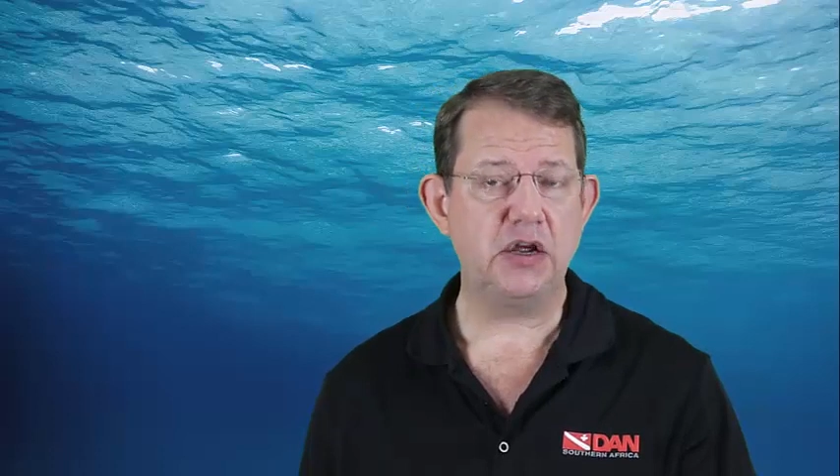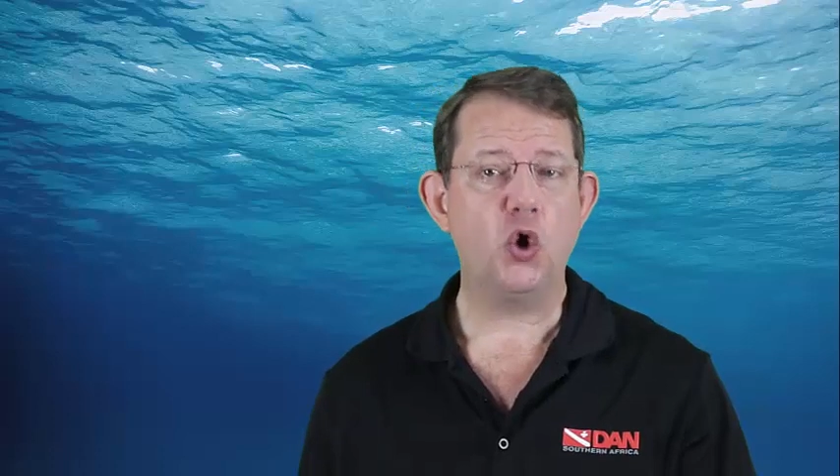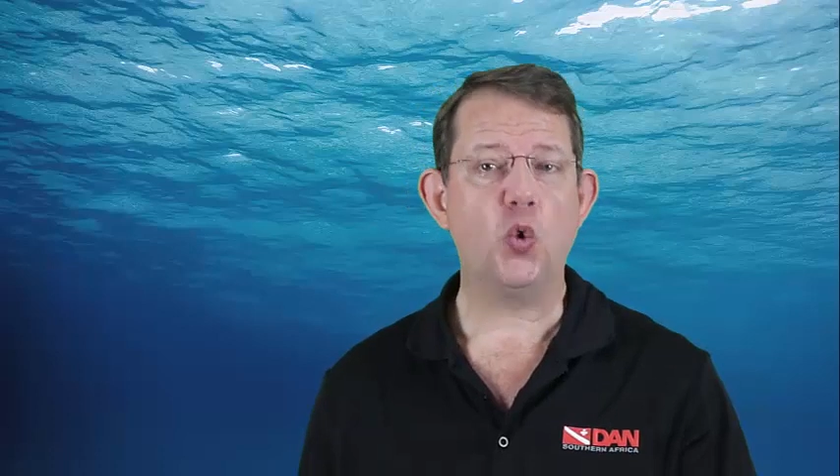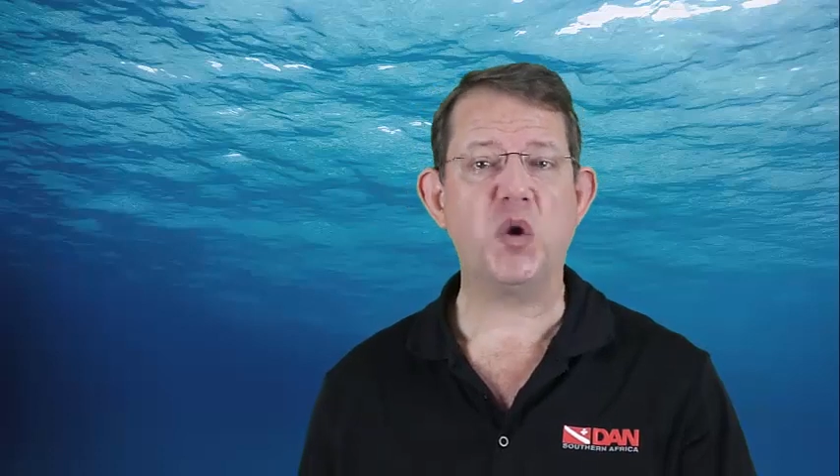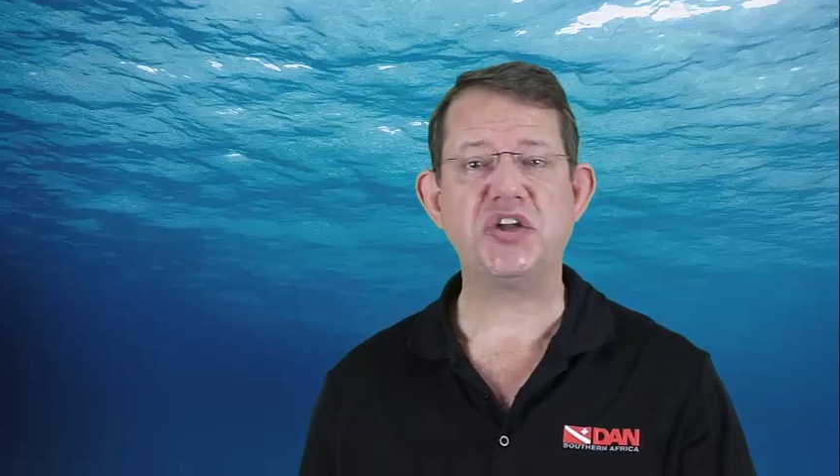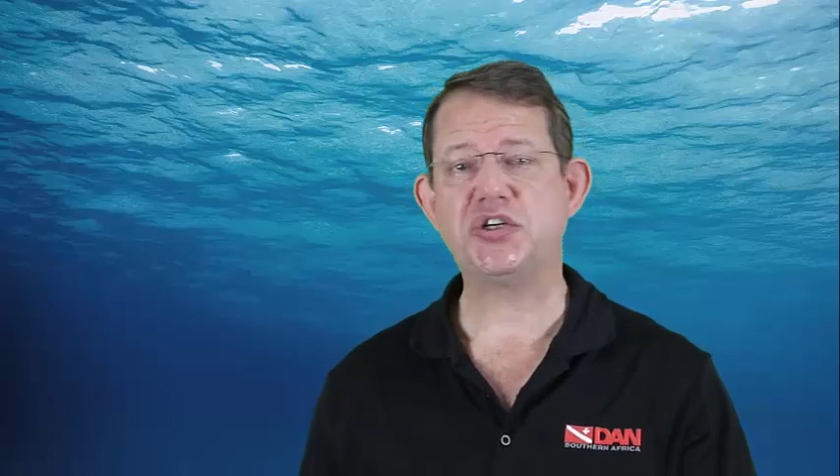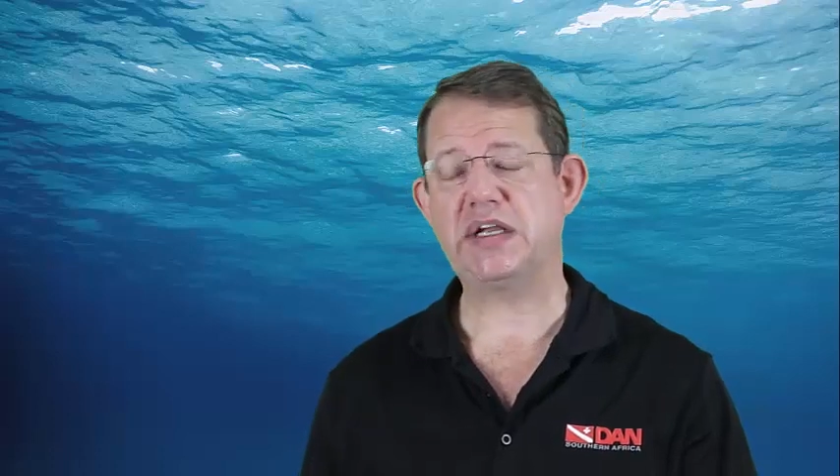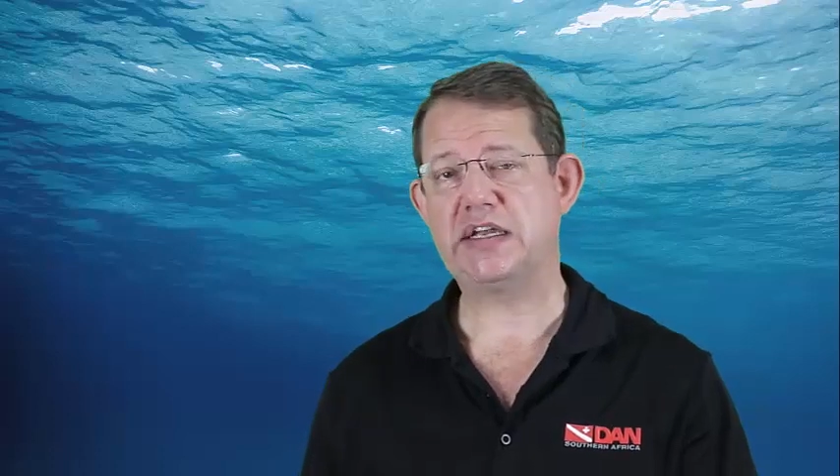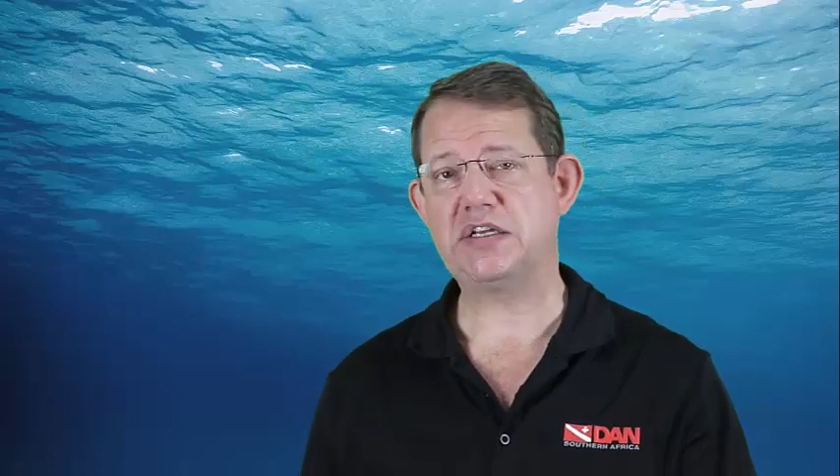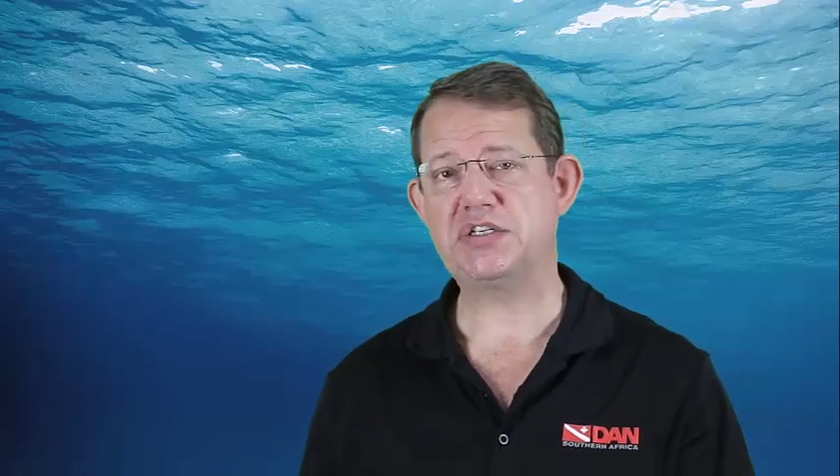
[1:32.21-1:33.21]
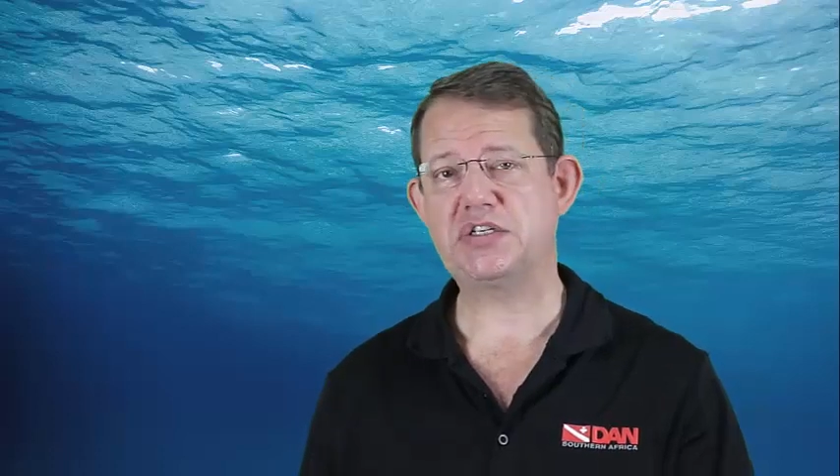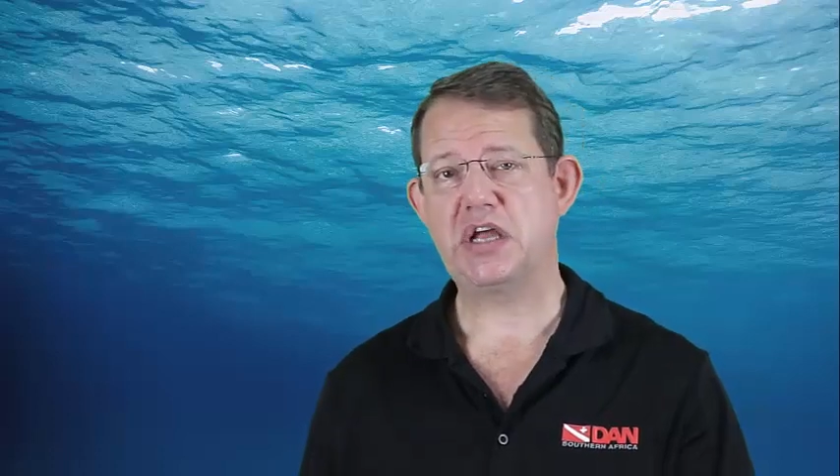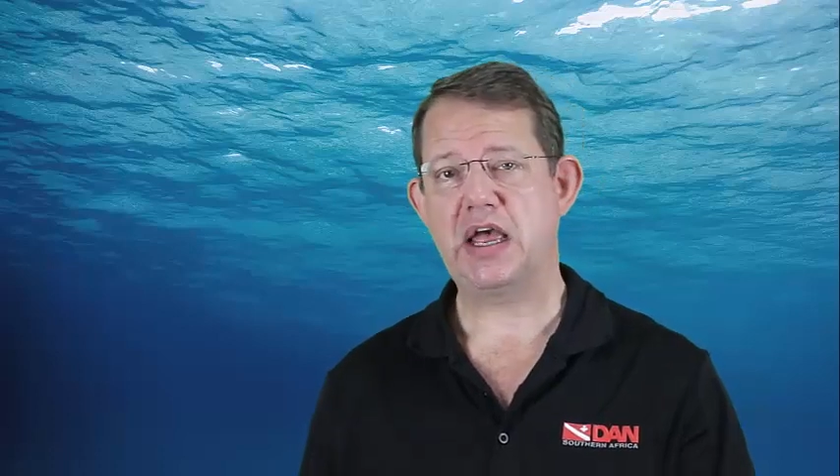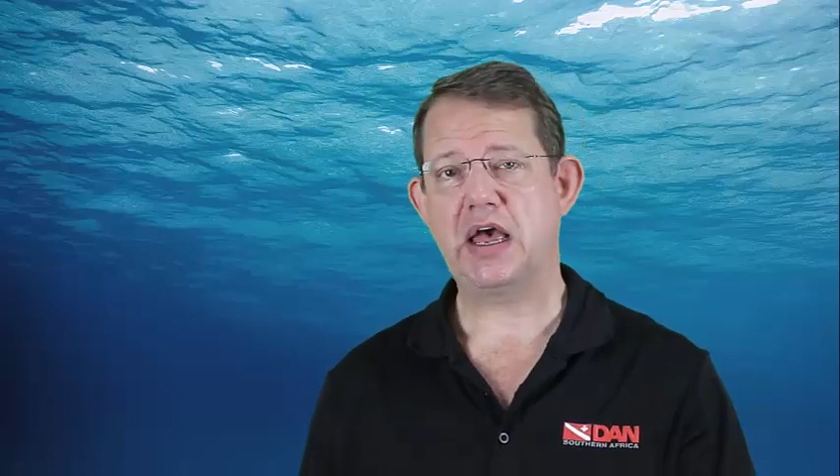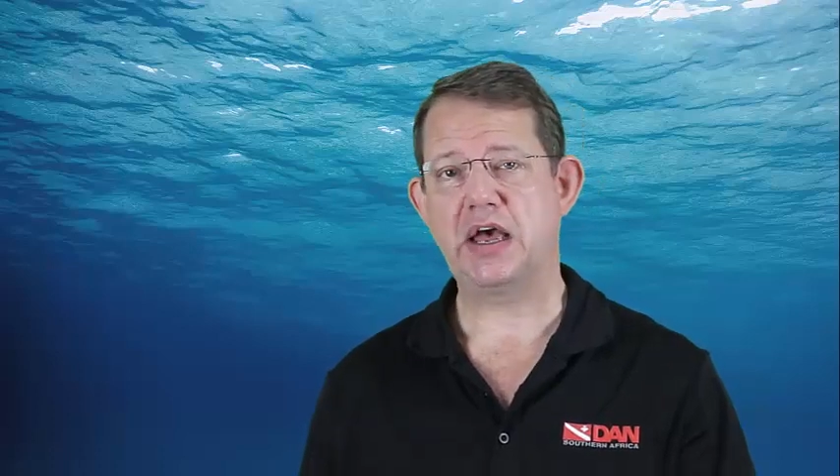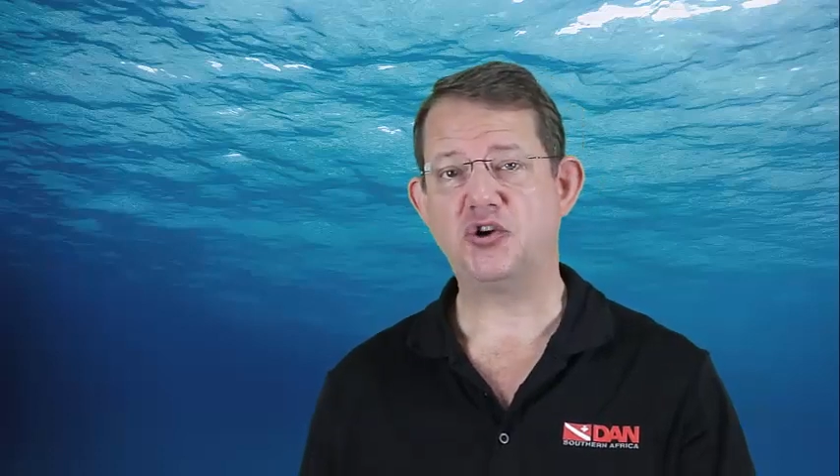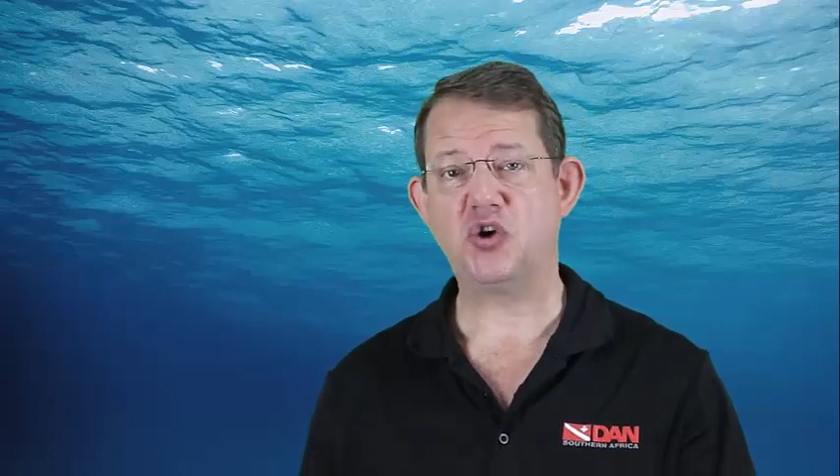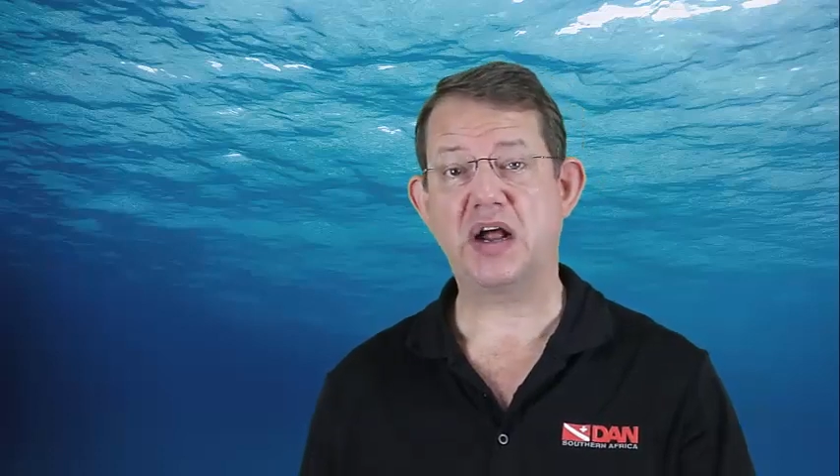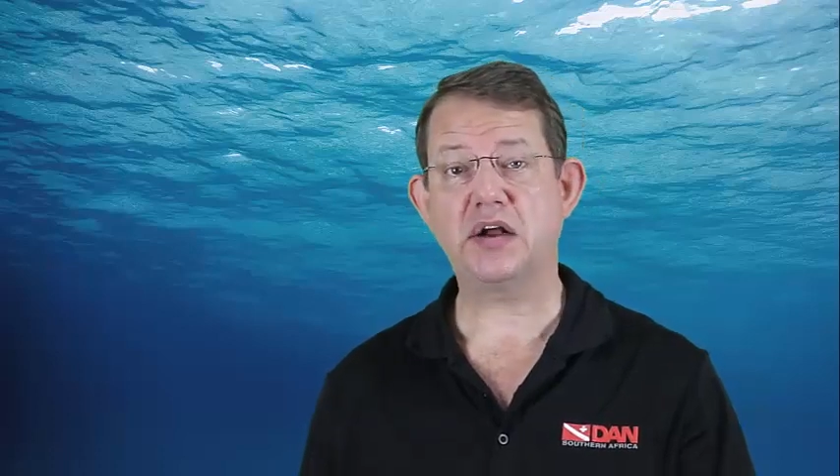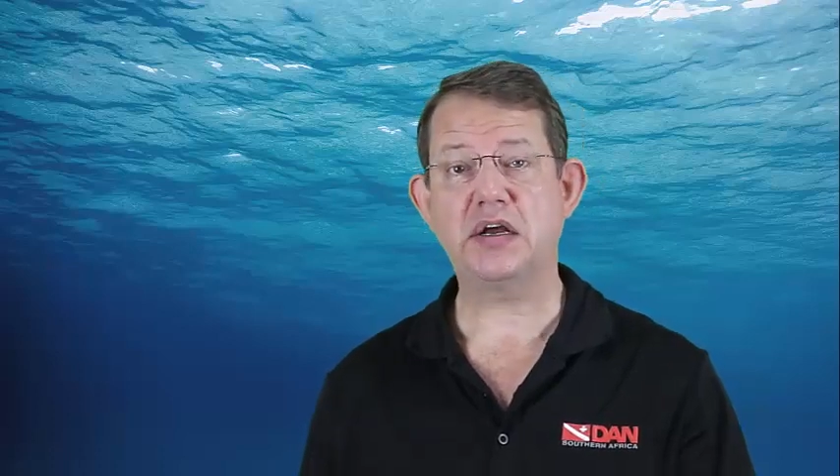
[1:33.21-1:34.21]
which is a
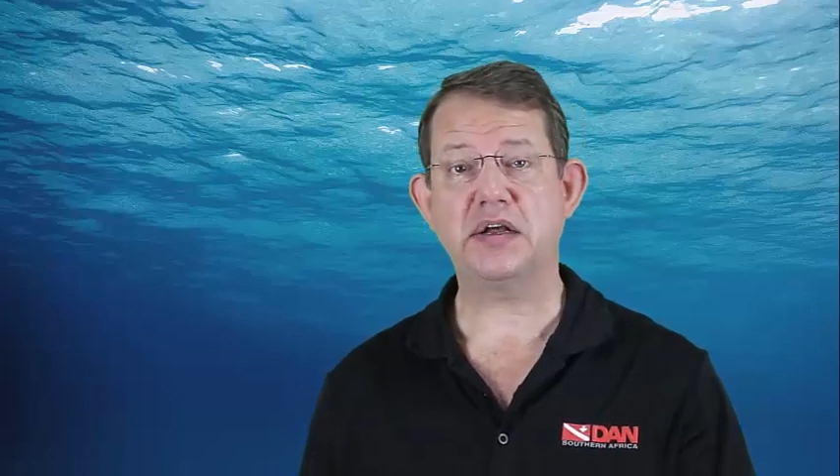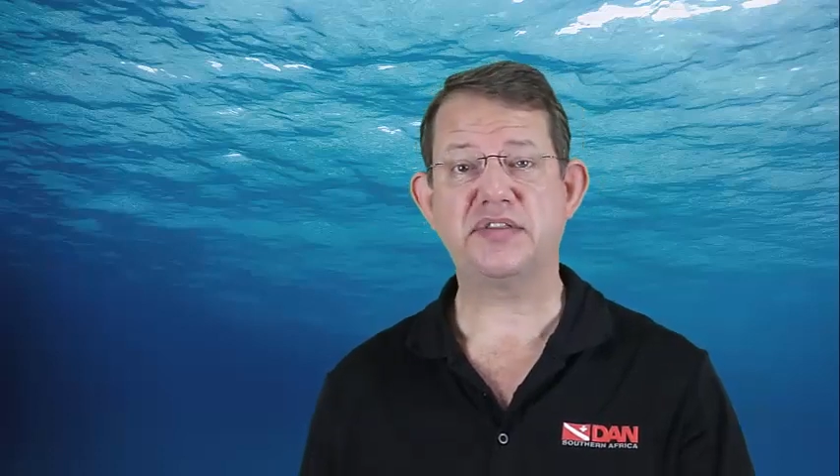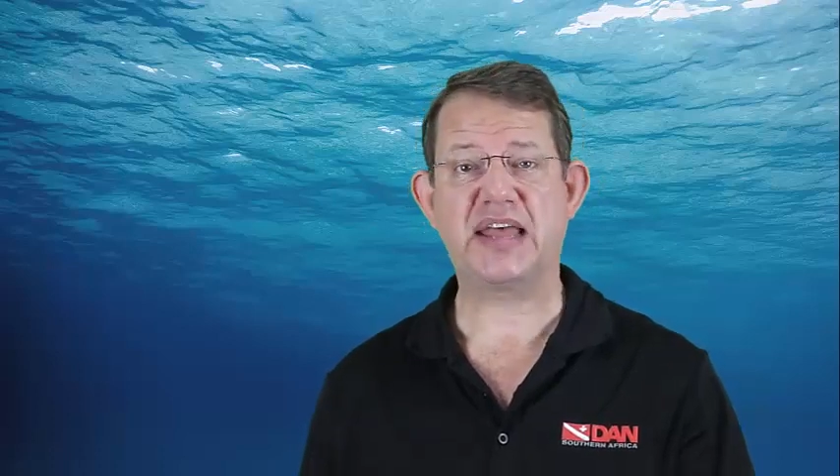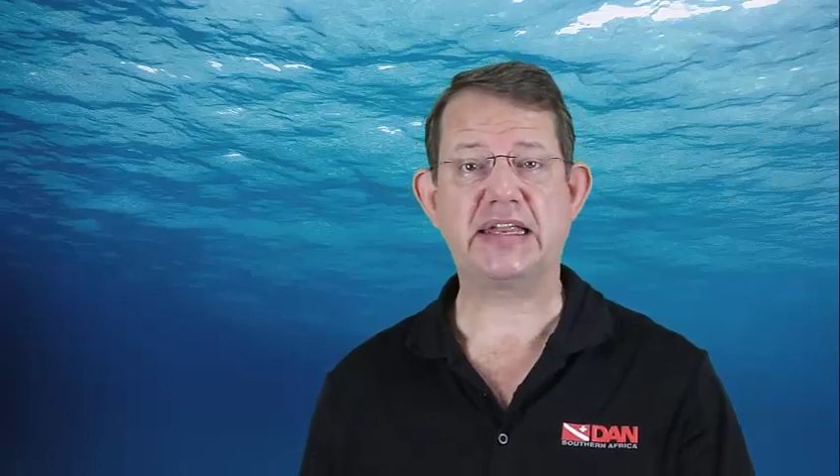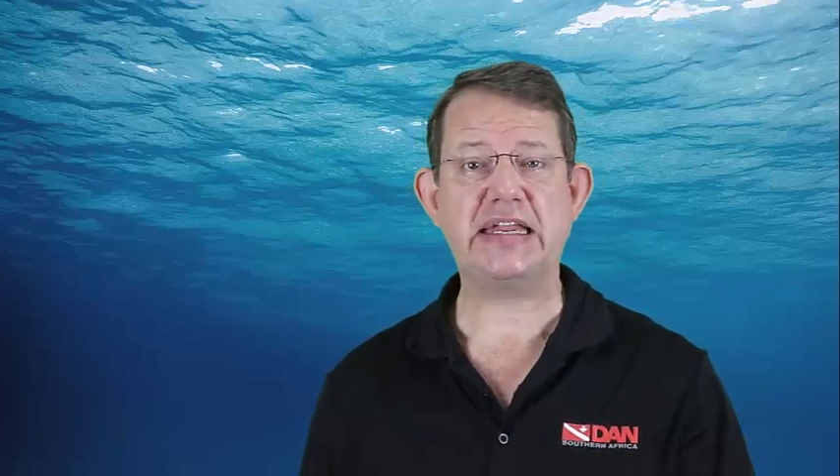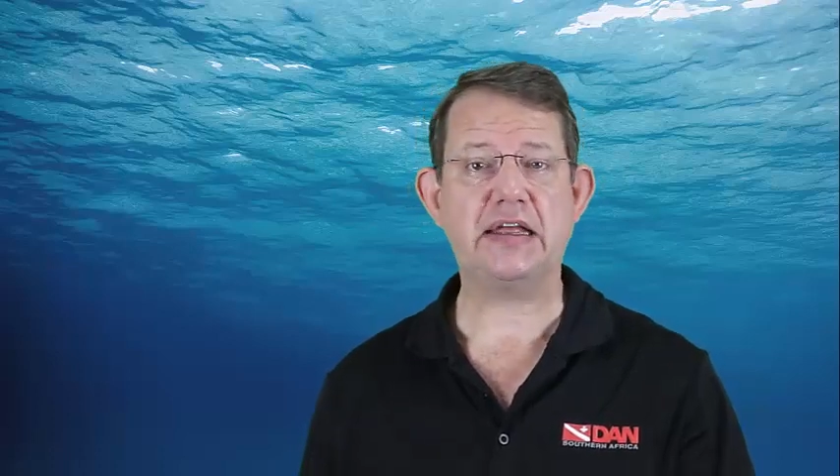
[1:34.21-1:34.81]
drug that